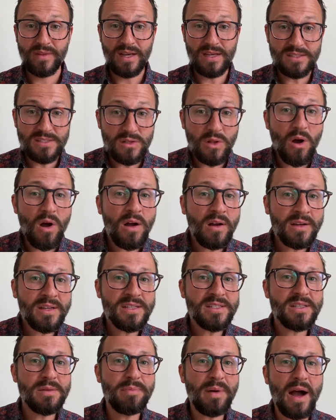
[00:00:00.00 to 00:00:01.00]
as long
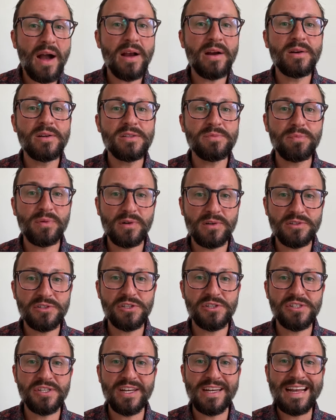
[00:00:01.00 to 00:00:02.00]
as the buyer is
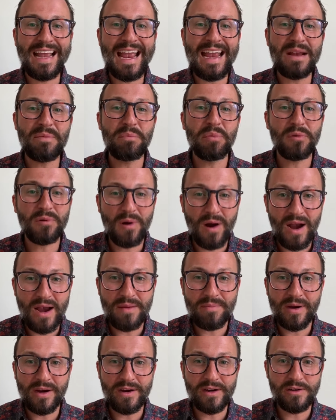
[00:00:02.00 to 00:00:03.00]
purchasing a
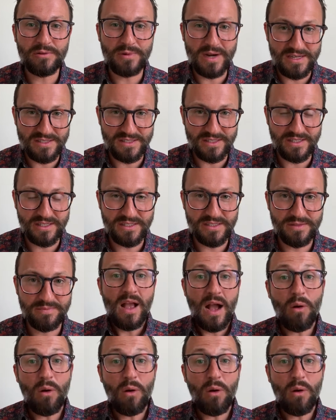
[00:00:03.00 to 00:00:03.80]
primary residence.